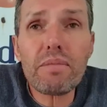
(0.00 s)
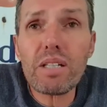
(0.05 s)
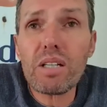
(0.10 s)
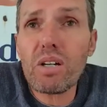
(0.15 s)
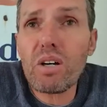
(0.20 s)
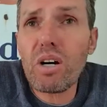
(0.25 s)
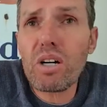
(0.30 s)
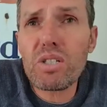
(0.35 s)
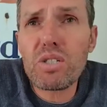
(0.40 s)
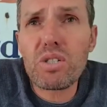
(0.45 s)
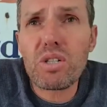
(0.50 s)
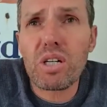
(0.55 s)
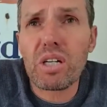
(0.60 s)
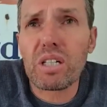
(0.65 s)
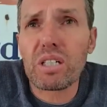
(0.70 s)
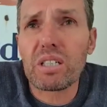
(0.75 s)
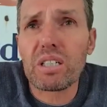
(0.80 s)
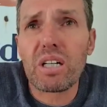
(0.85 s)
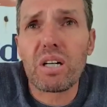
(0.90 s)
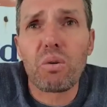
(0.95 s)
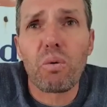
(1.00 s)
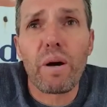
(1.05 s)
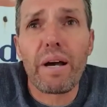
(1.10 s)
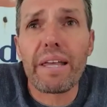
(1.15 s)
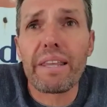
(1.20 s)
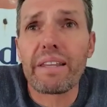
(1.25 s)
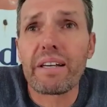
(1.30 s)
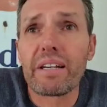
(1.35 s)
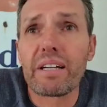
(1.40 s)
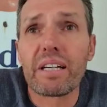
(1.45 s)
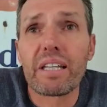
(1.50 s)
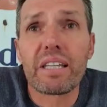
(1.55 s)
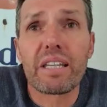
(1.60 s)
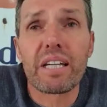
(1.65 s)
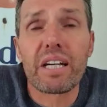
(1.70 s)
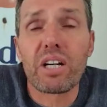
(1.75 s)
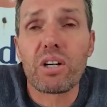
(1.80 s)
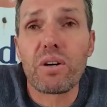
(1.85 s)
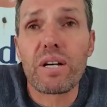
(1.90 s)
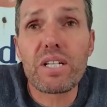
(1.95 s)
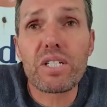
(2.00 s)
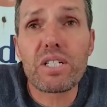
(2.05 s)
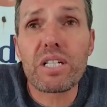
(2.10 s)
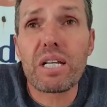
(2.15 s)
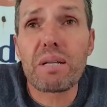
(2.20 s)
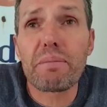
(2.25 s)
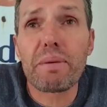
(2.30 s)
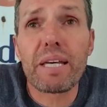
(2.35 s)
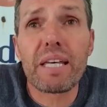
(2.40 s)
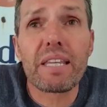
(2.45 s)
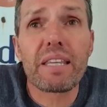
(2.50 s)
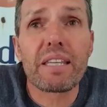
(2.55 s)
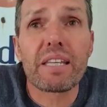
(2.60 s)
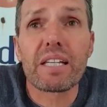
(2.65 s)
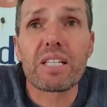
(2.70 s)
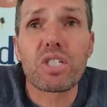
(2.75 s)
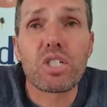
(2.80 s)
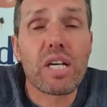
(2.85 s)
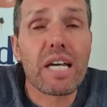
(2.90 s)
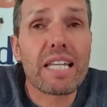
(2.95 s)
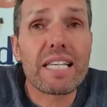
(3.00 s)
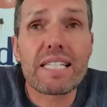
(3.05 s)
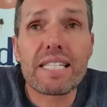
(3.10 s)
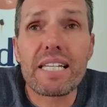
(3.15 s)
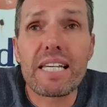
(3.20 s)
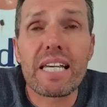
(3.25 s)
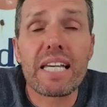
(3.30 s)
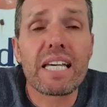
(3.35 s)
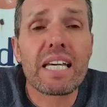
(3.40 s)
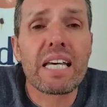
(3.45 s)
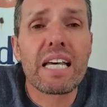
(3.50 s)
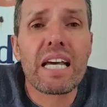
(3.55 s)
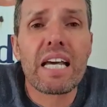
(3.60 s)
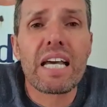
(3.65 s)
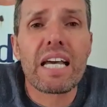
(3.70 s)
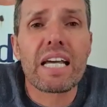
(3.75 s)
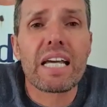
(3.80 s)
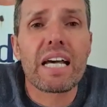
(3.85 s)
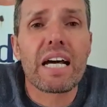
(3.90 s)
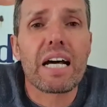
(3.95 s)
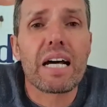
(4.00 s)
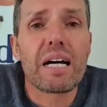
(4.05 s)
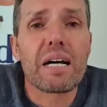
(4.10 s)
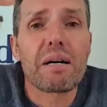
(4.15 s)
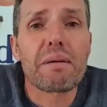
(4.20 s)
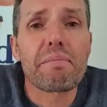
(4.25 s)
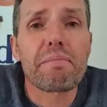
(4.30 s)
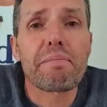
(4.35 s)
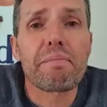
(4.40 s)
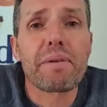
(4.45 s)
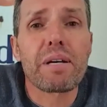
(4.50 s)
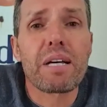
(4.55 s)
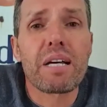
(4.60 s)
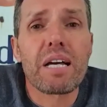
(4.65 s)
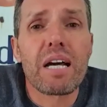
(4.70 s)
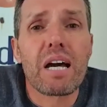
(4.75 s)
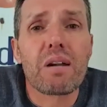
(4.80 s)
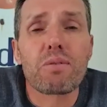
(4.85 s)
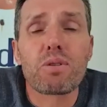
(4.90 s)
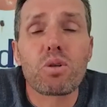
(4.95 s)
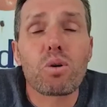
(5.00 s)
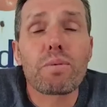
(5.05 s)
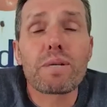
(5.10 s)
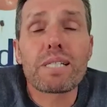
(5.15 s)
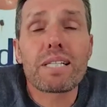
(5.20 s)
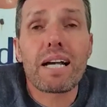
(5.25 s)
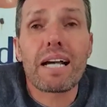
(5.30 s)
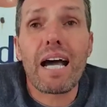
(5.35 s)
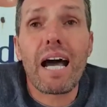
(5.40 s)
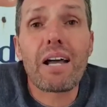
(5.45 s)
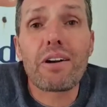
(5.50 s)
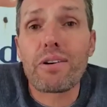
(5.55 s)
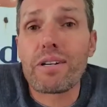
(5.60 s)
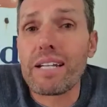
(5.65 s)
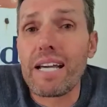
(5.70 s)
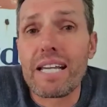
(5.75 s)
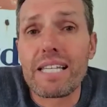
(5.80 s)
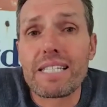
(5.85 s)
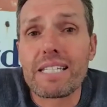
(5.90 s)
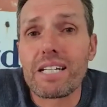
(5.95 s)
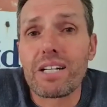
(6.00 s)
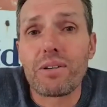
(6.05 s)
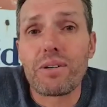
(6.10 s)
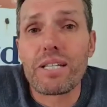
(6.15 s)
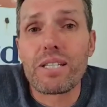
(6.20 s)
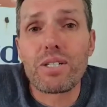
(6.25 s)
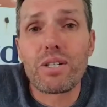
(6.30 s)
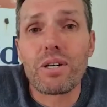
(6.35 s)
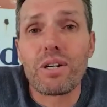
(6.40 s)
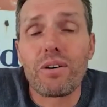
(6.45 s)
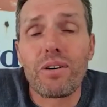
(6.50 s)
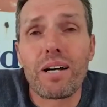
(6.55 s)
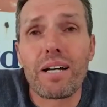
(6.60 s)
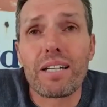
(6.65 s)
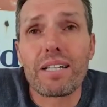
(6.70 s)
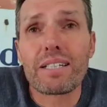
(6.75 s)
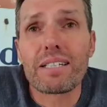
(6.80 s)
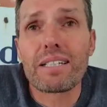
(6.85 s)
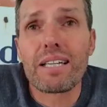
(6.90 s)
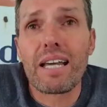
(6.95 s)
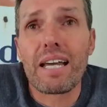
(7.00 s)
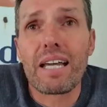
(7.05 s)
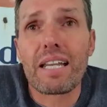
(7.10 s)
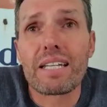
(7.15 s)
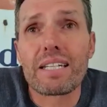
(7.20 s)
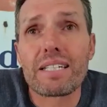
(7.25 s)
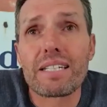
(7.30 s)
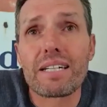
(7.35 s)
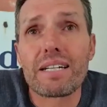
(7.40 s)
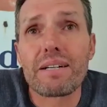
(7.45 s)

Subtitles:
God took away the aggression in me, the jealousy. It was almost like a 180 degree turnaround. And